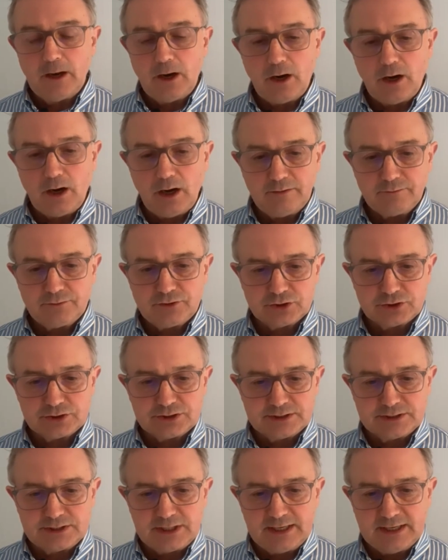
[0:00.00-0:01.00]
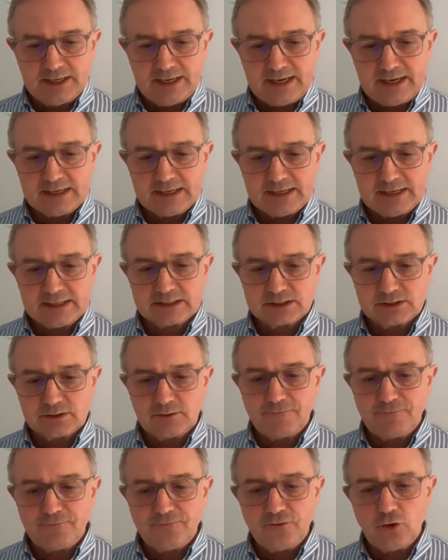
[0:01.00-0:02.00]
The
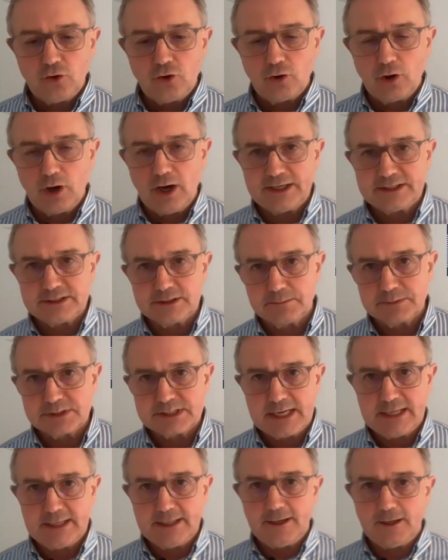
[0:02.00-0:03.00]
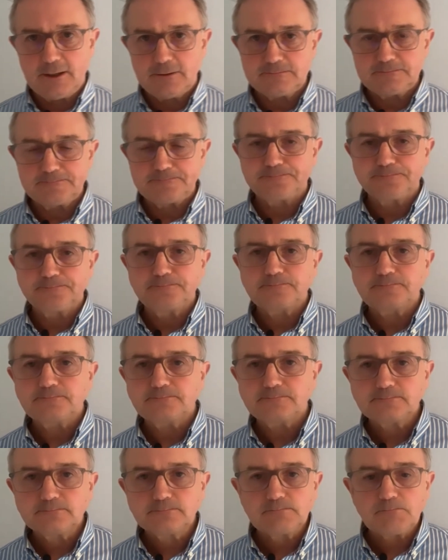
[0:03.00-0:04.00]
next 4 items here,
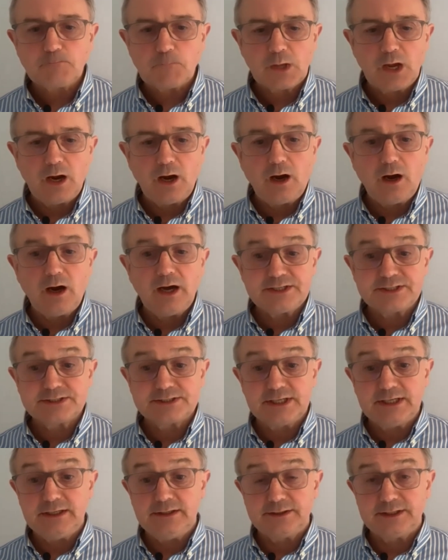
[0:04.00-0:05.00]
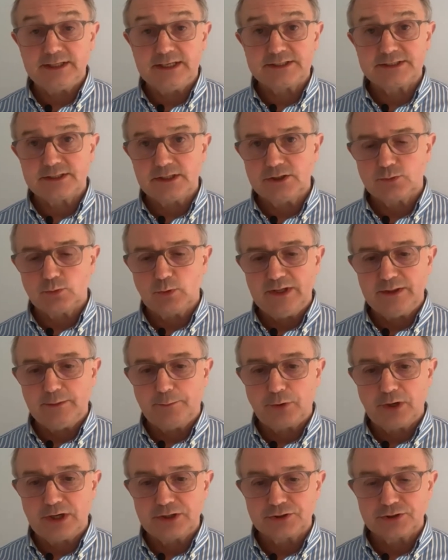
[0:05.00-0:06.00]
I see this as where the
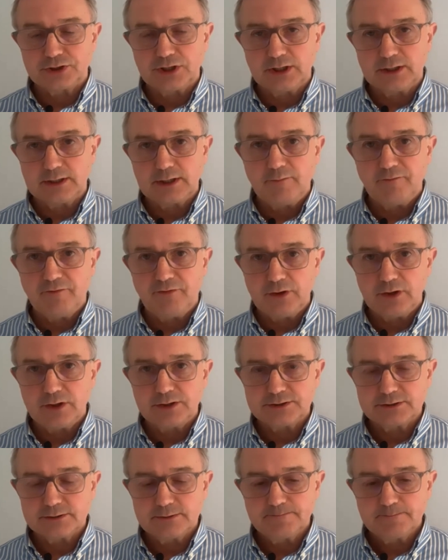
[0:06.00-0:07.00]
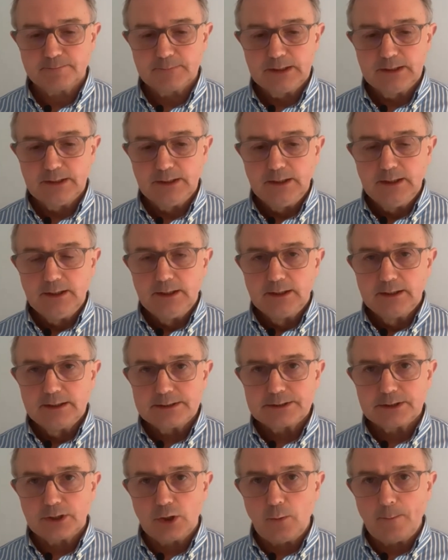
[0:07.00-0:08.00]
pressure is going to come first.
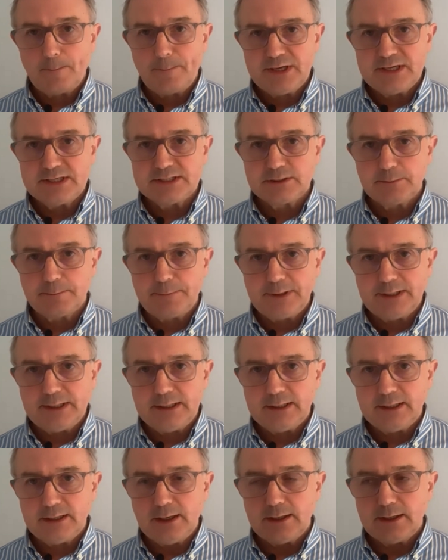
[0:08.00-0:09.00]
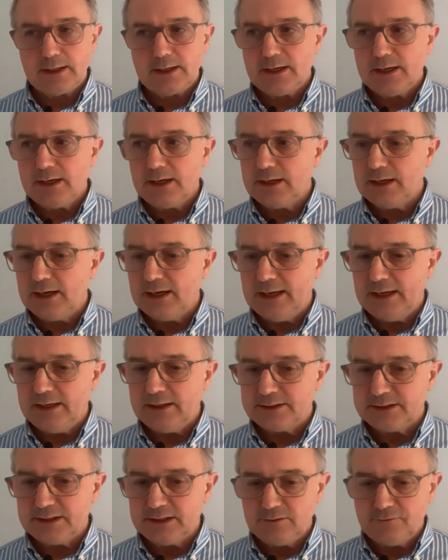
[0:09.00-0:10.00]
So peer-to-peer
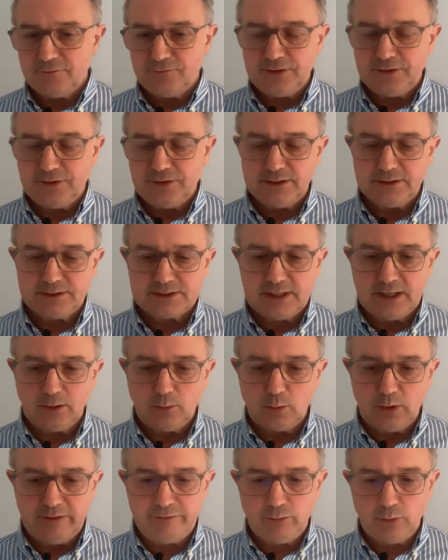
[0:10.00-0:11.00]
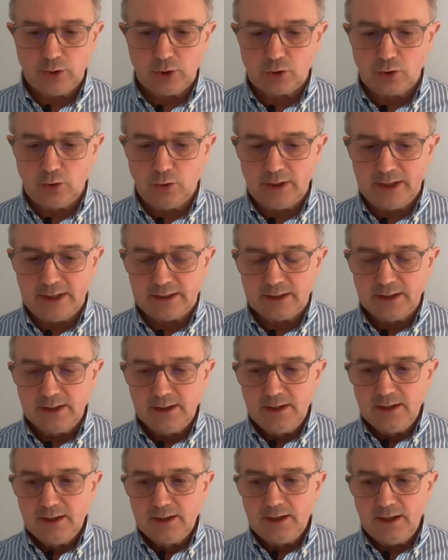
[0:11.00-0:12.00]
lending, fintech, whatever you want to call it,
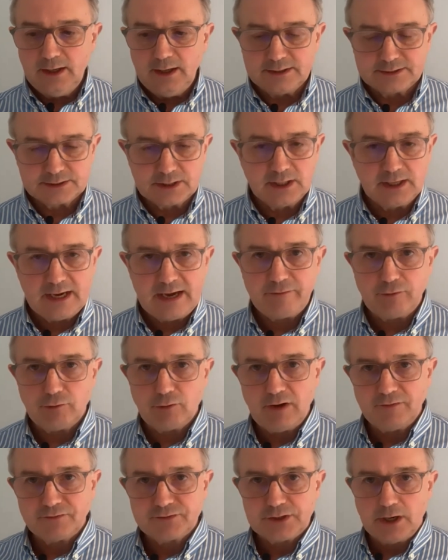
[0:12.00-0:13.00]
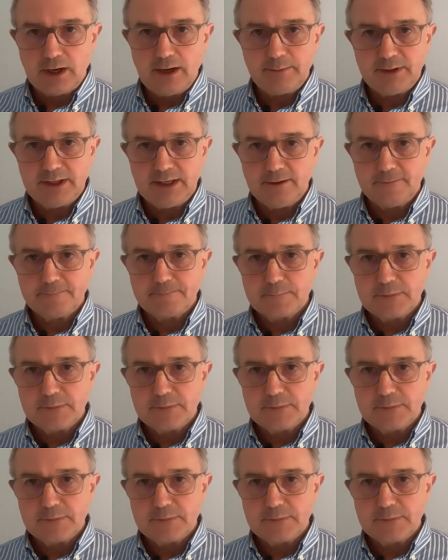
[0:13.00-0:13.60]
is going to have a rough time here.